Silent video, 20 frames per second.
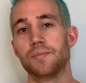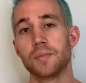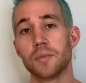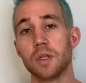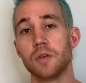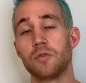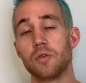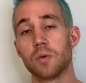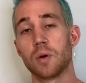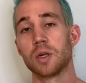
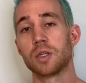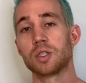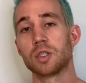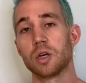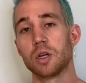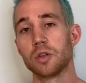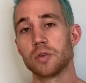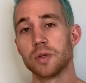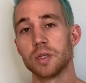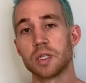If you watched
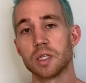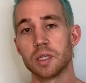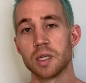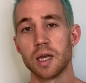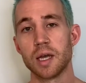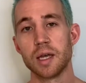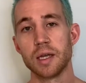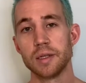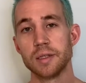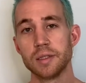all the way to the
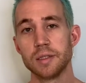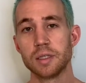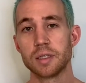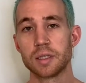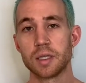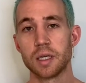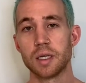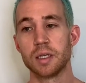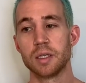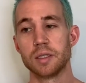end,
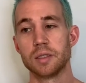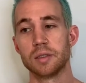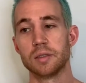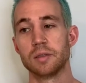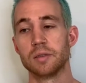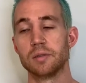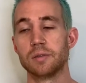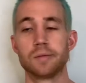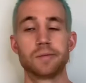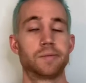
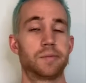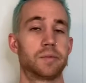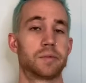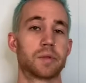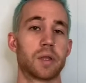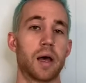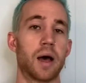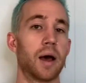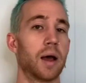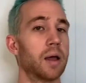then
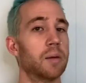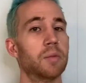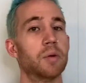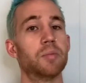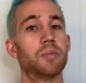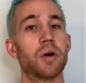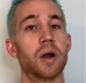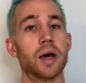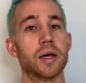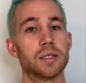I'm
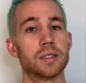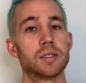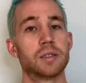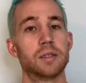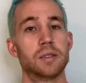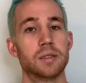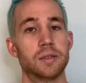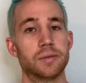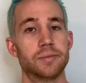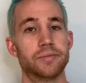impressed.
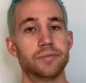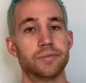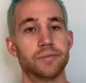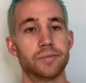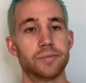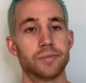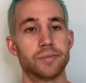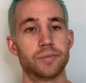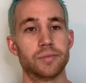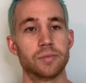
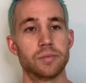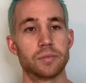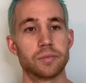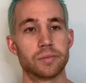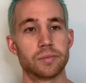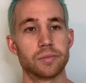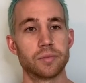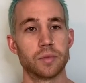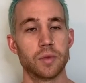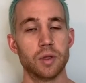
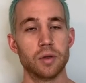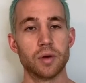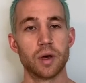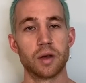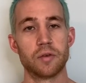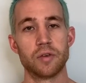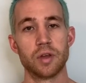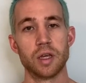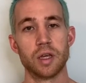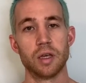You
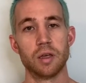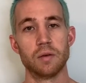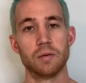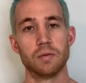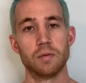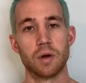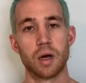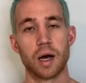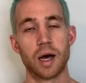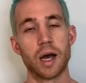have a
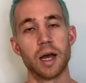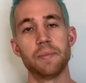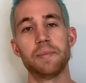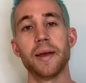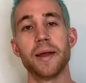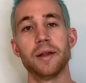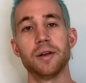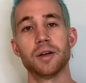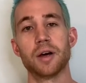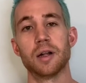high
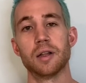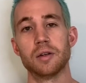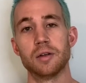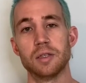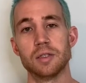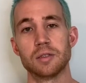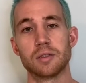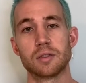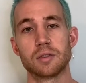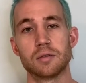pain
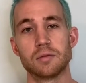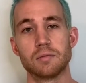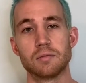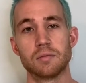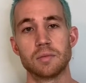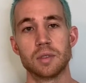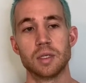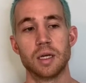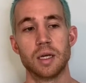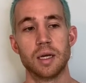tolerance.
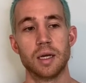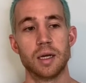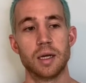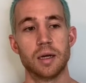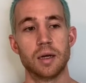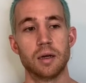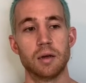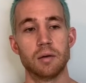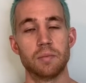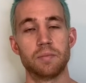
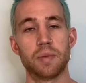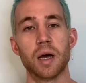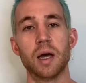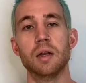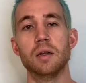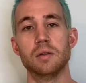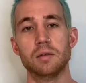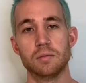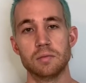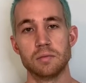But
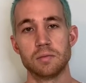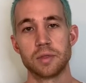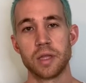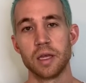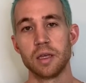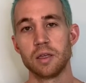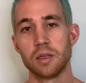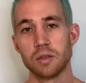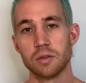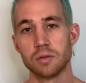
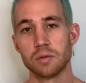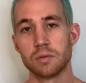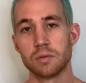thank you.